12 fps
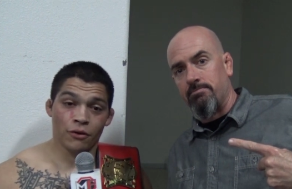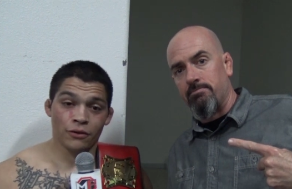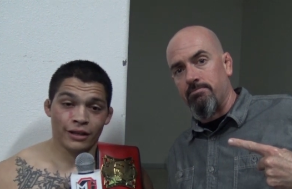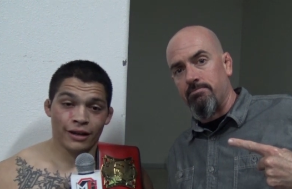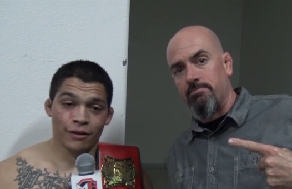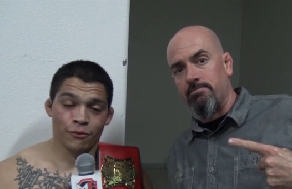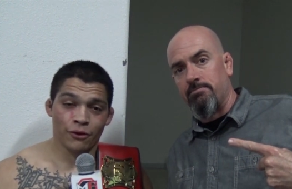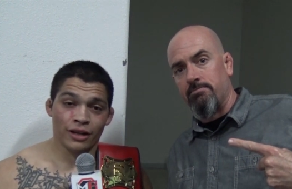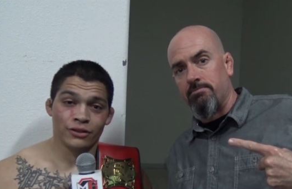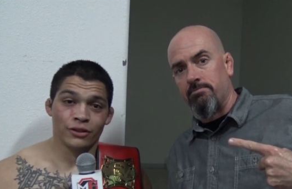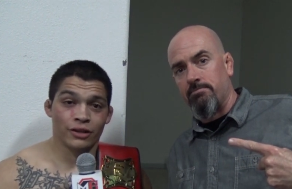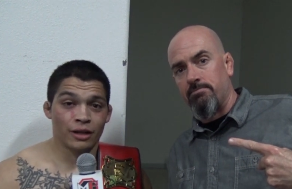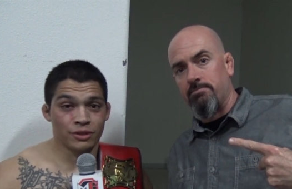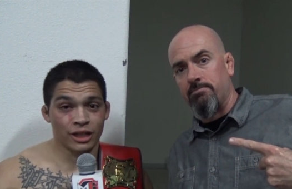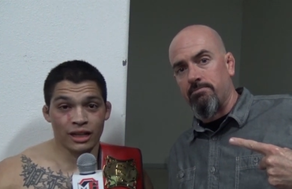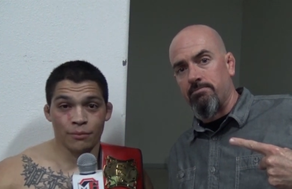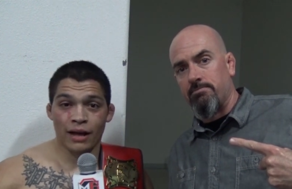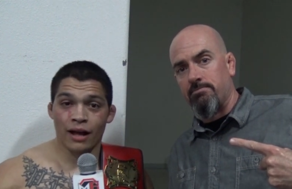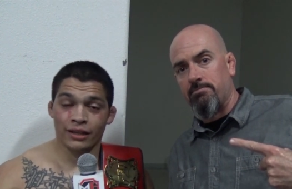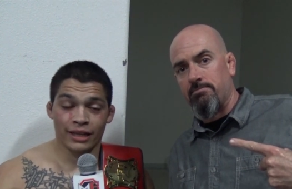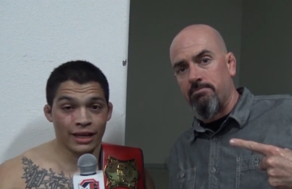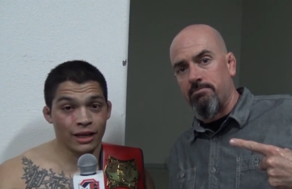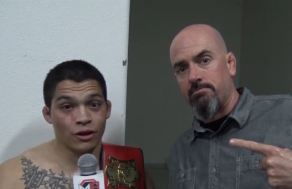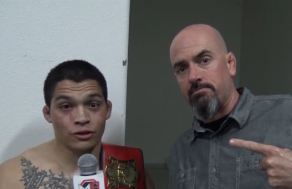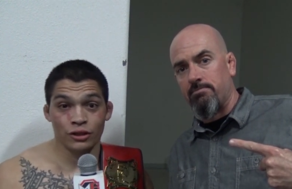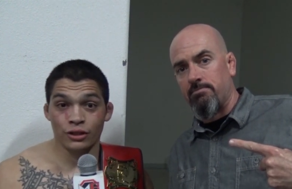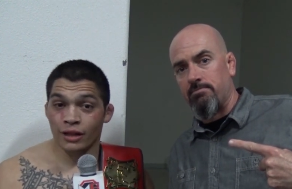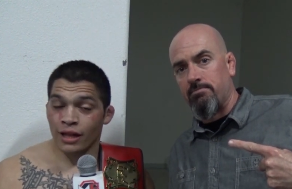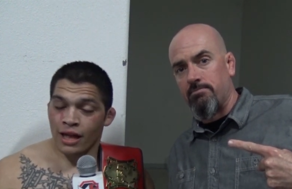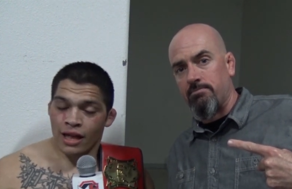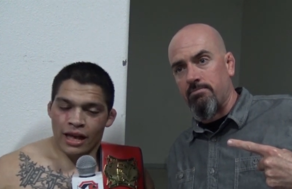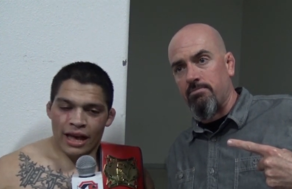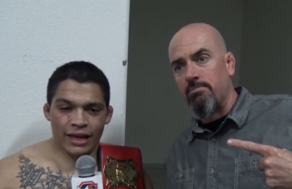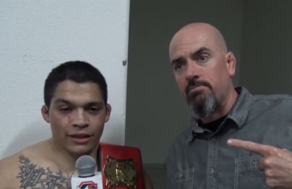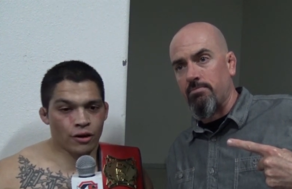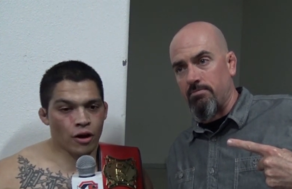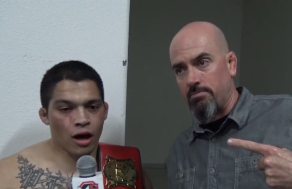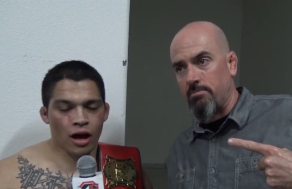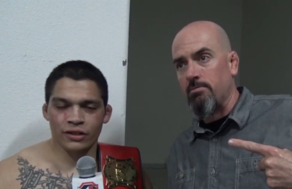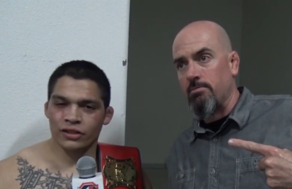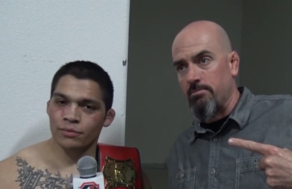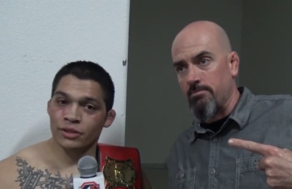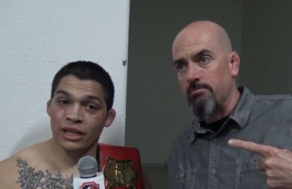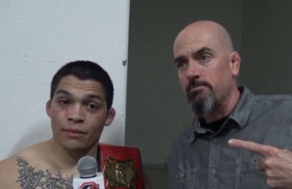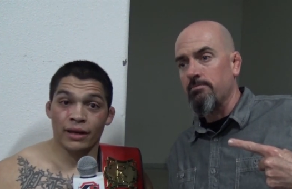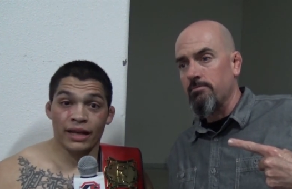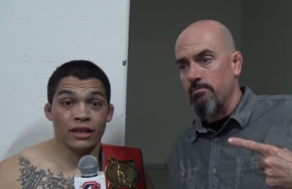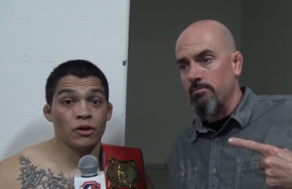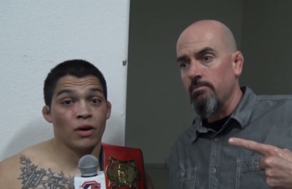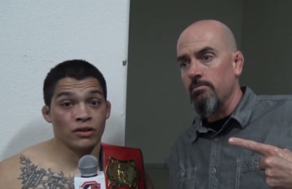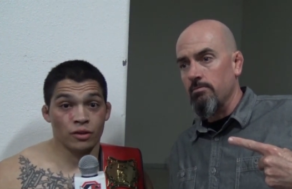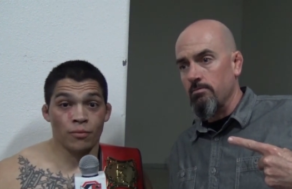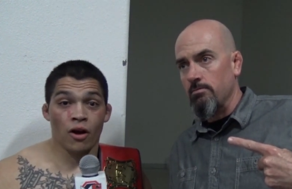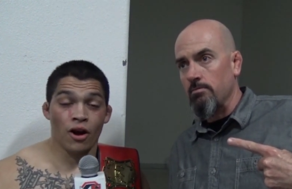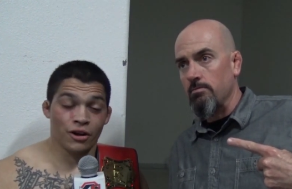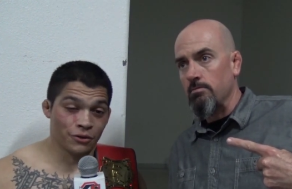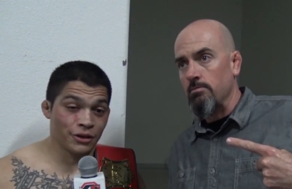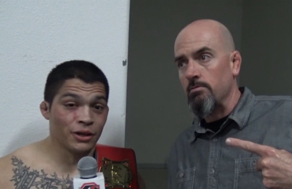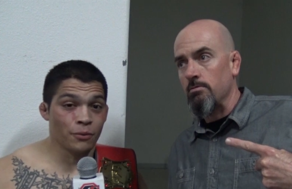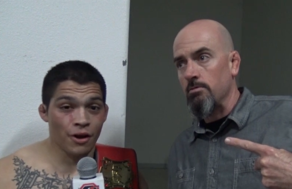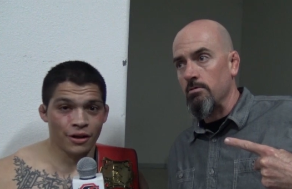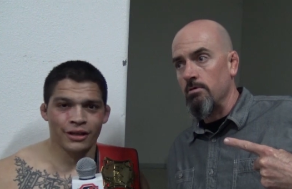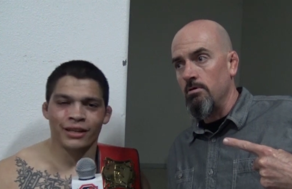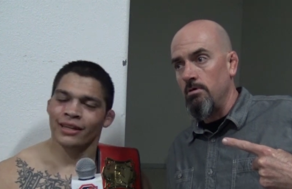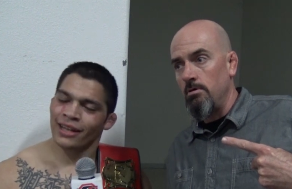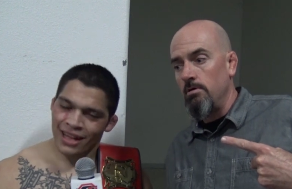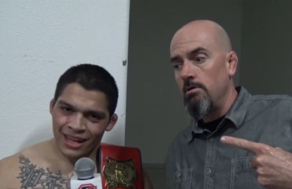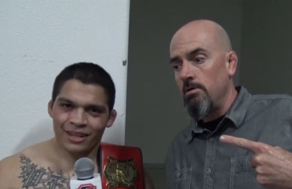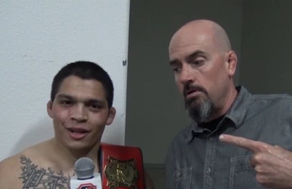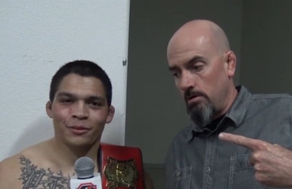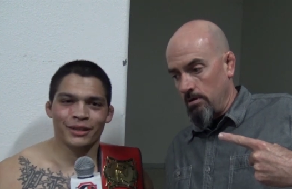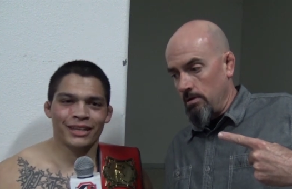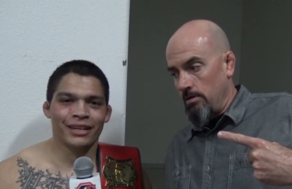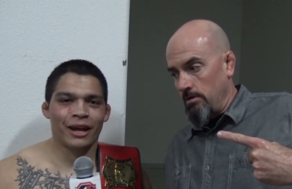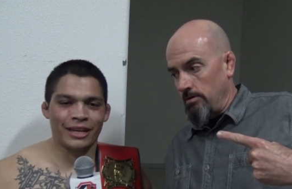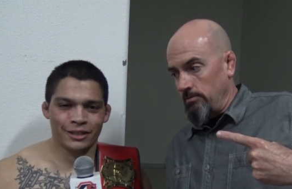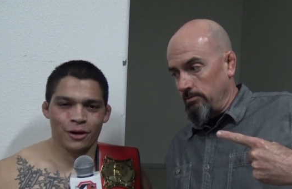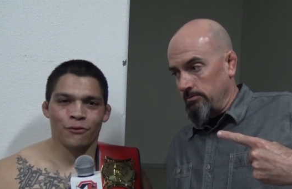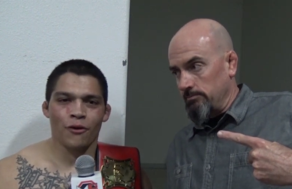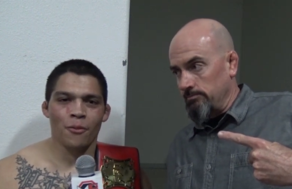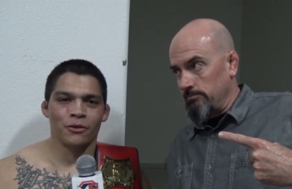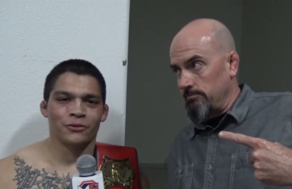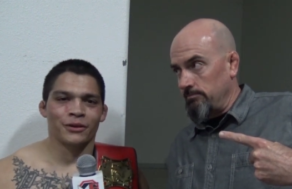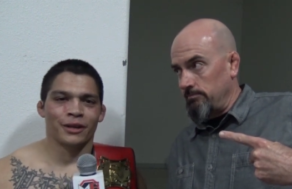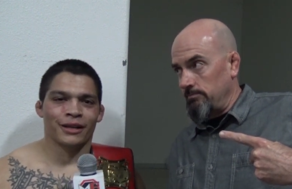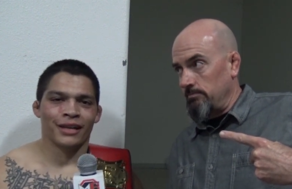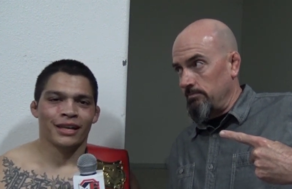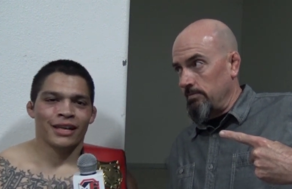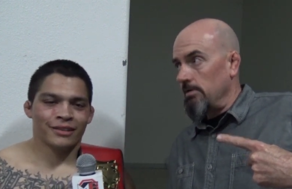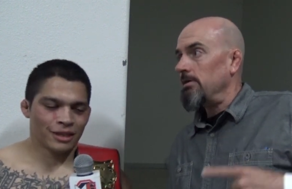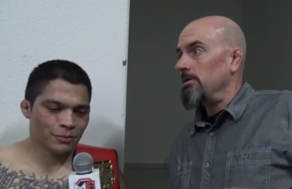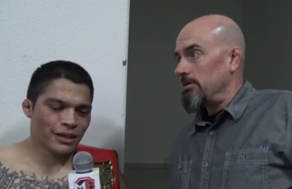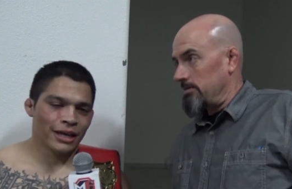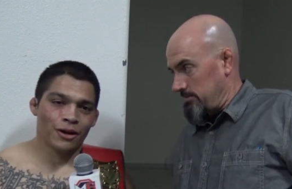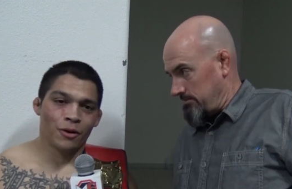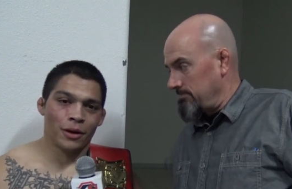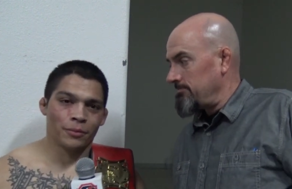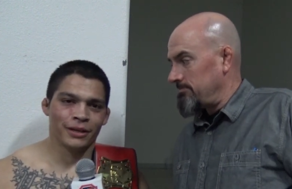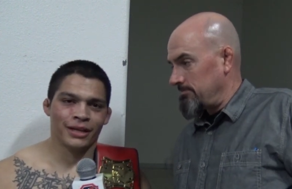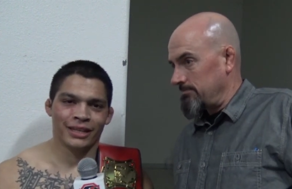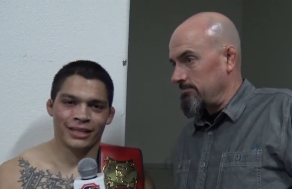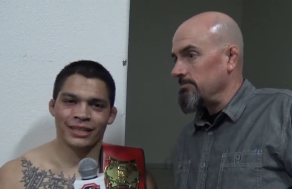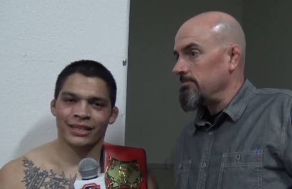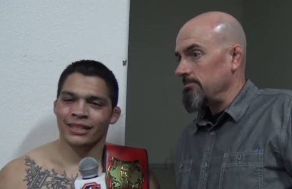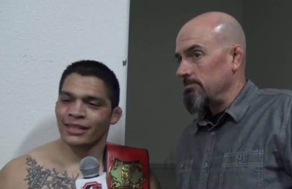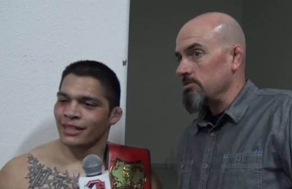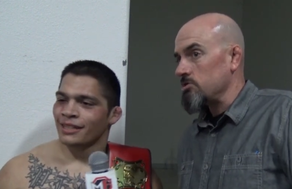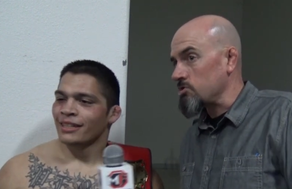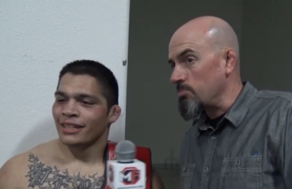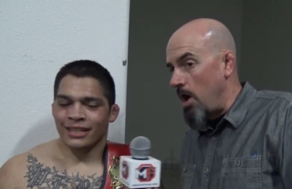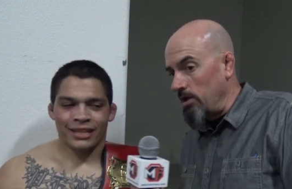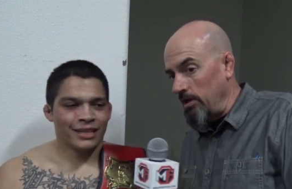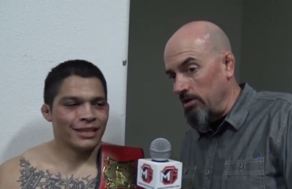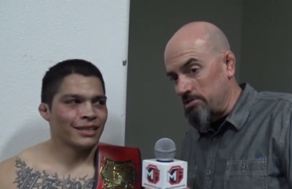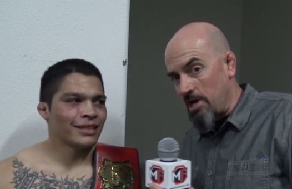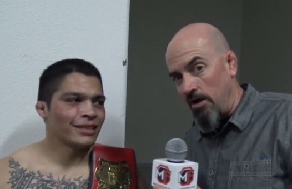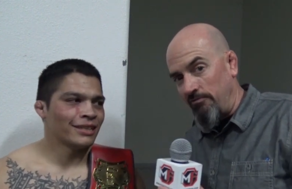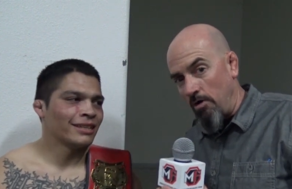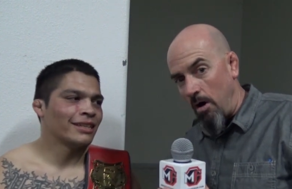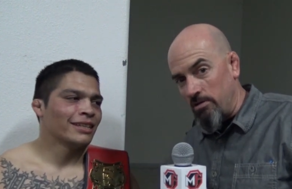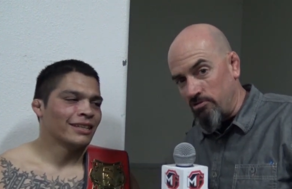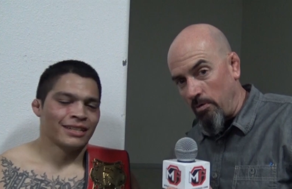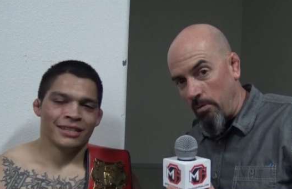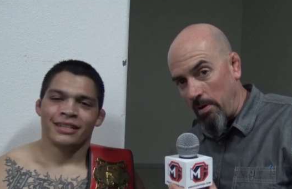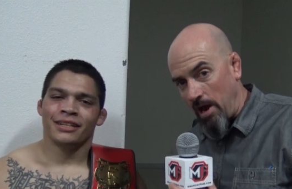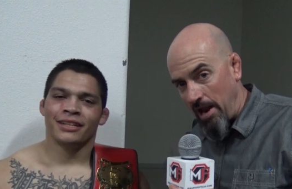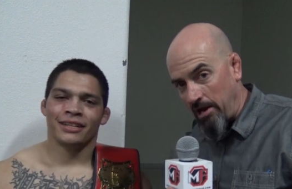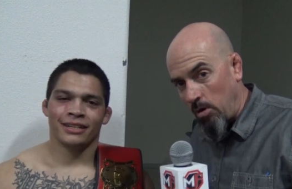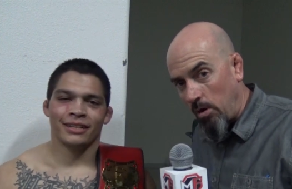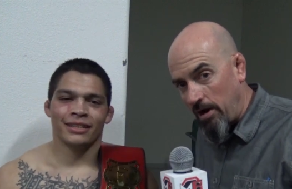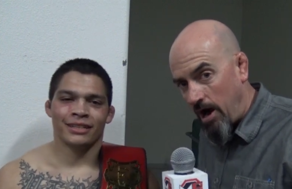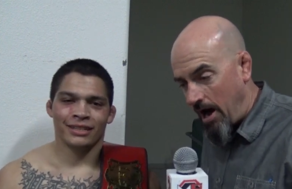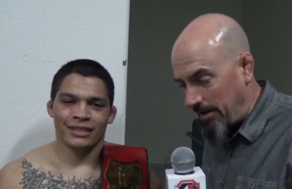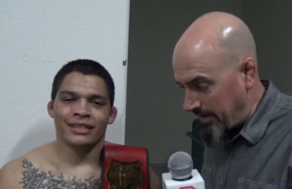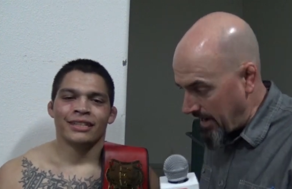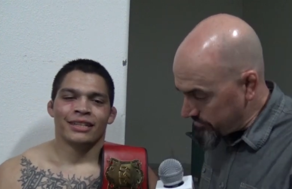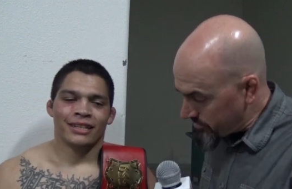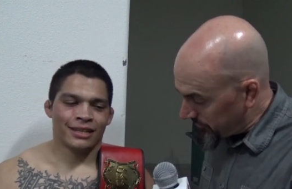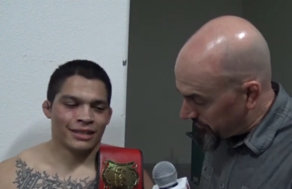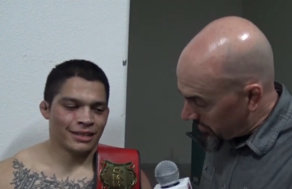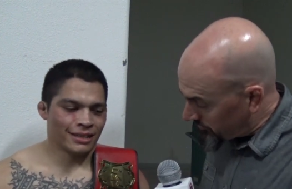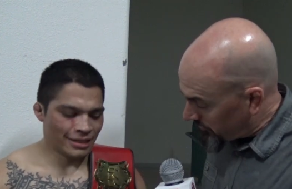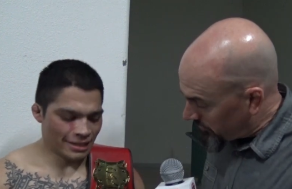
Speaker 1: over there in Fresno. Come check them out. K O too. Hey, they're an awesome gym. Hey, you want some hard, gritty work? Come
Speaker 2: get it right there in Farmersville. Team K O, baby. Small little town farmers, what we got it going on. A J, thanks